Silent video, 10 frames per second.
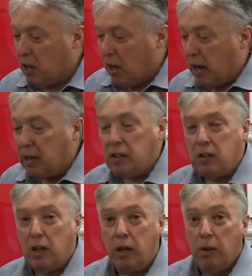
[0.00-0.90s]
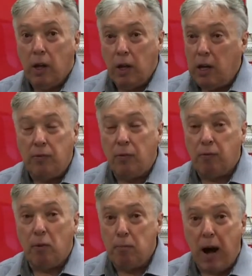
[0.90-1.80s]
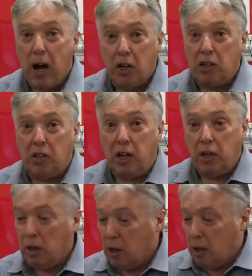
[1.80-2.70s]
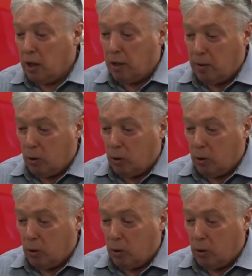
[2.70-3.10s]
and even from marketing a